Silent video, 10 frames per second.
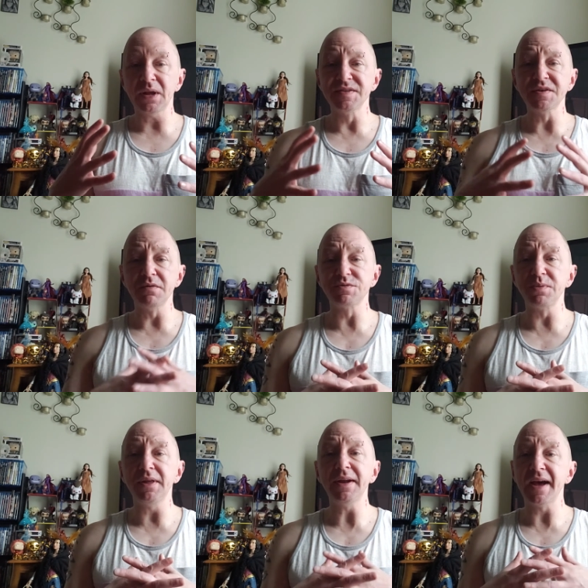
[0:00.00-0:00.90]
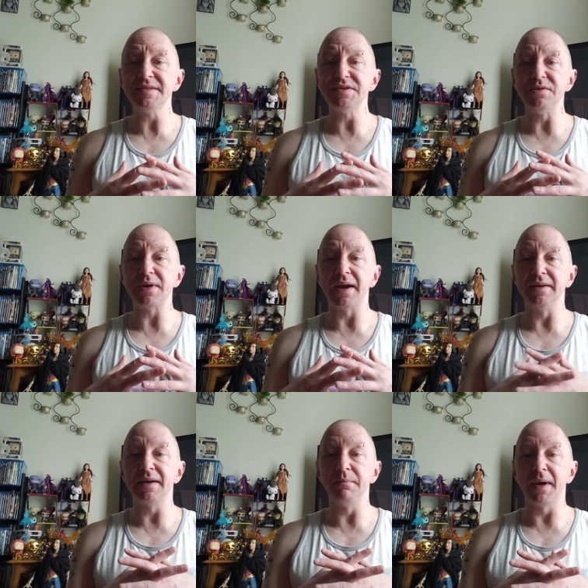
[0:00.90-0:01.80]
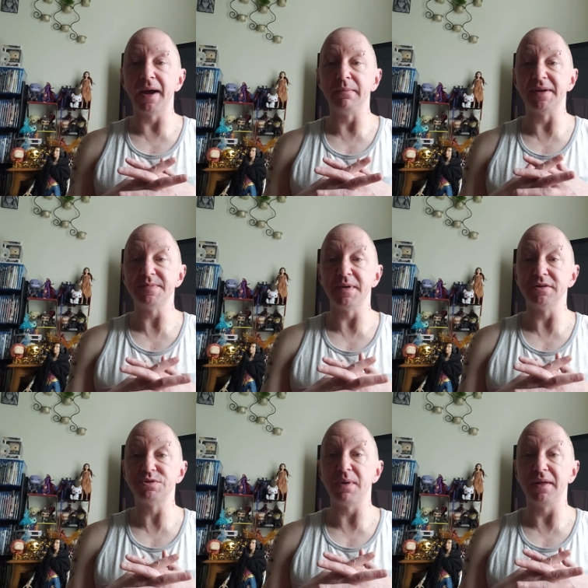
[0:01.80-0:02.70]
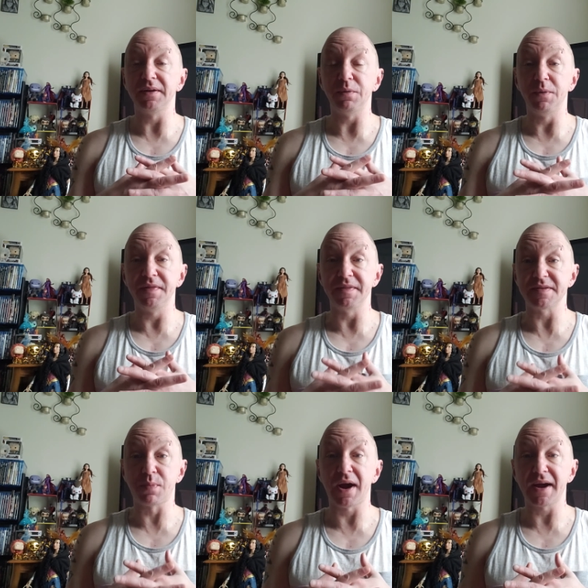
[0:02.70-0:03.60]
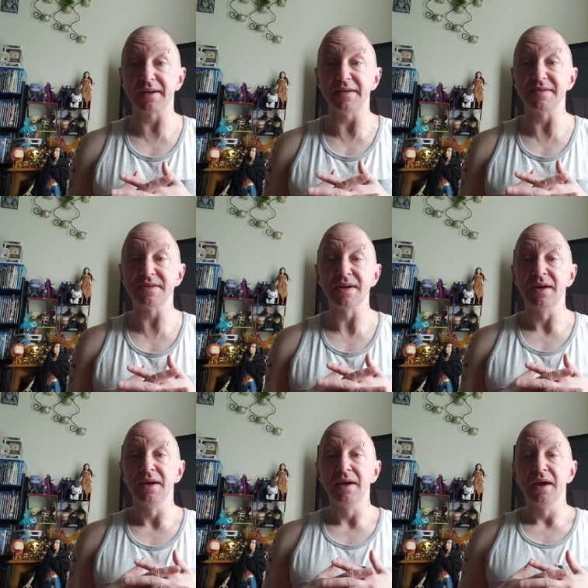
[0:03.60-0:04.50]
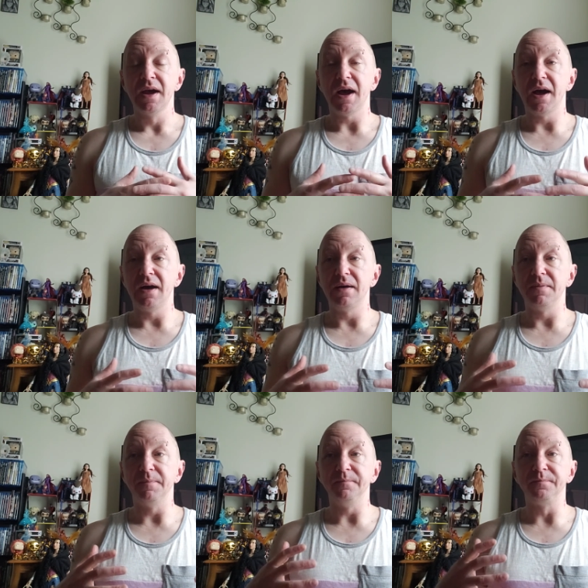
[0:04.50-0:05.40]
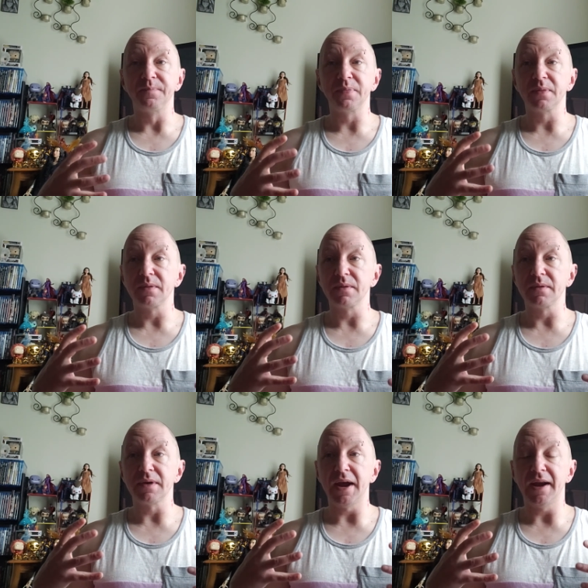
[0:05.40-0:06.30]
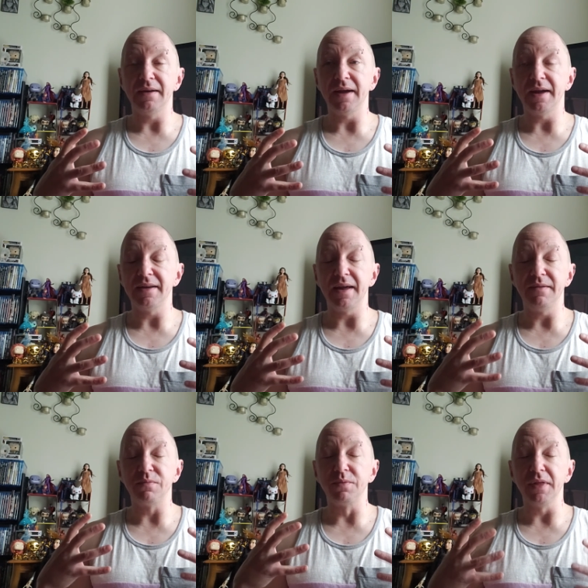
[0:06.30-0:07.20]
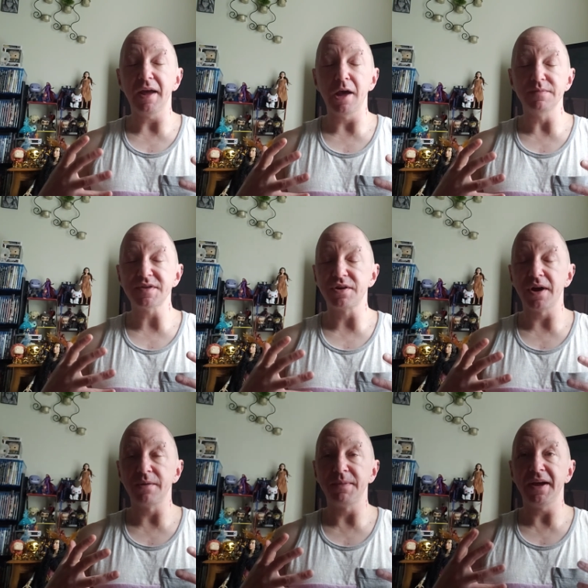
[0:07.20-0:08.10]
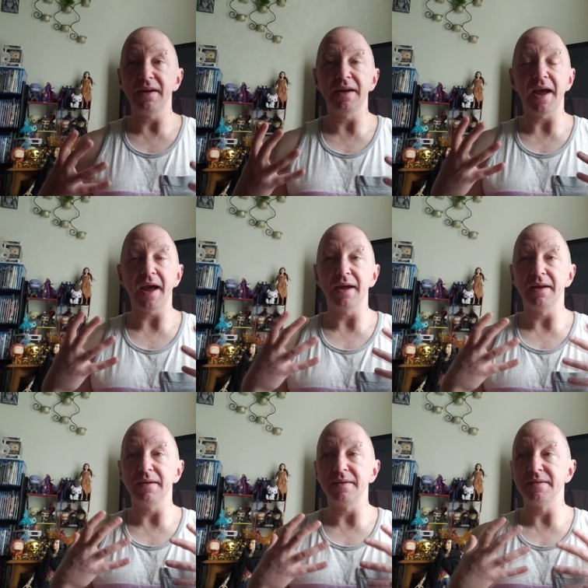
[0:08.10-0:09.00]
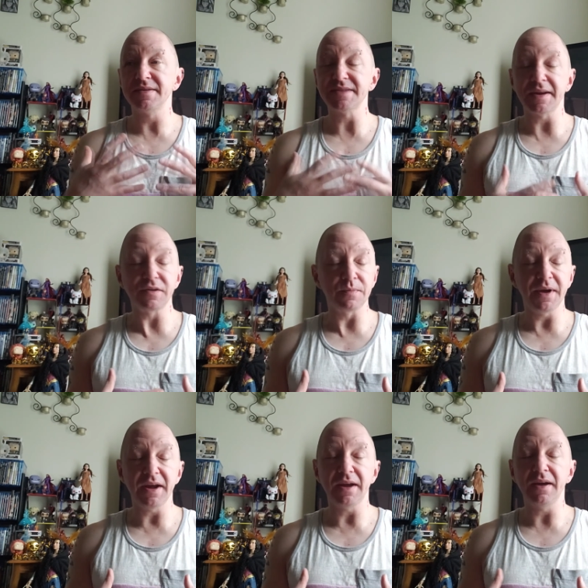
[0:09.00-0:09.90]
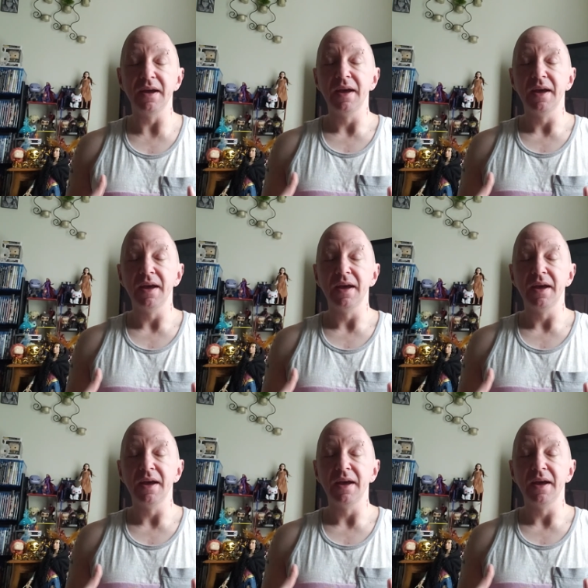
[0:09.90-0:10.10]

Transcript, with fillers: So it's really nice to kind of combine my spirituality with this practice. Um, and it, it really helps to ground me and center me